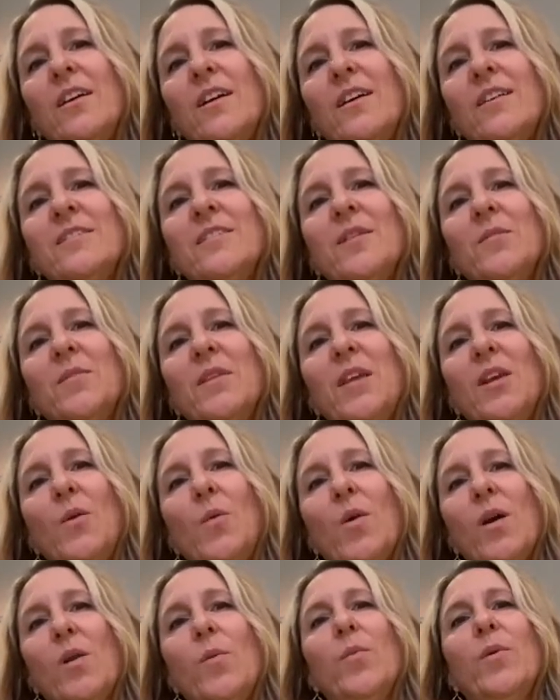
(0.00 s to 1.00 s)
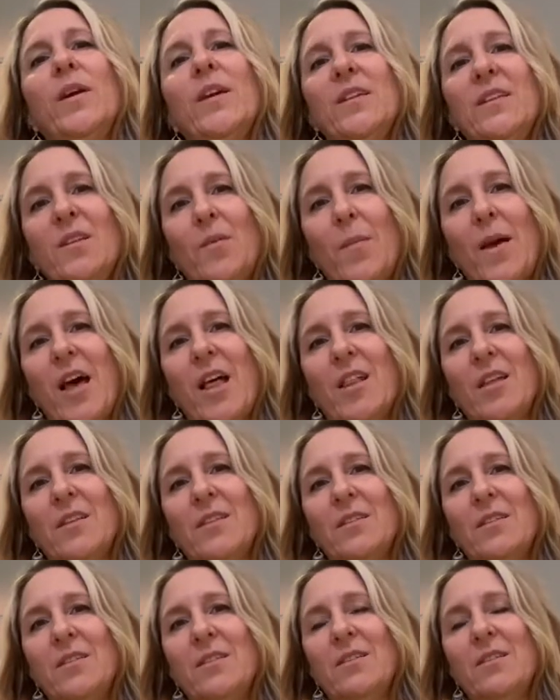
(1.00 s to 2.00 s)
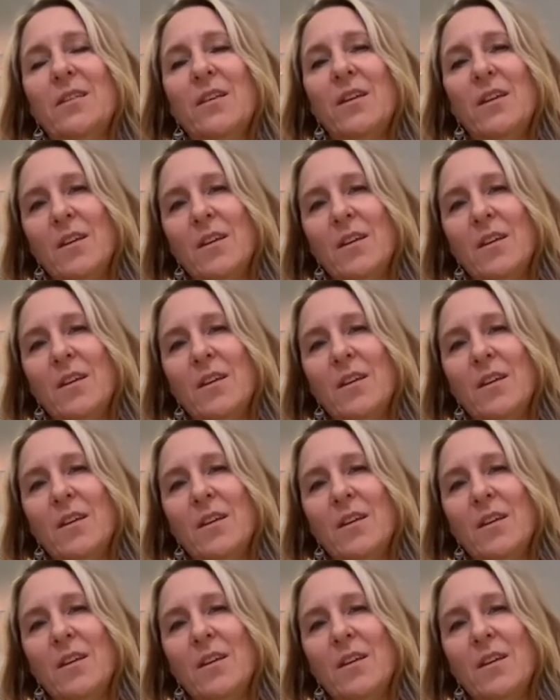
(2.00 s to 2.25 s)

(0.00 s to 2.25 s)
and something you want to bring into balance.